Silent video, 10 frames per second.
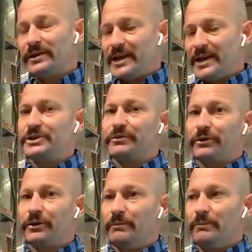gauging
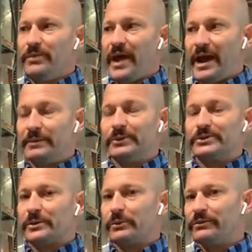from the
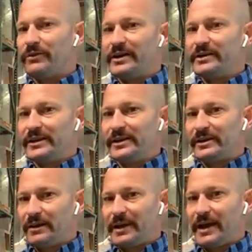animals that we're finding
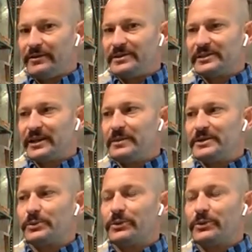coming out of these sediments,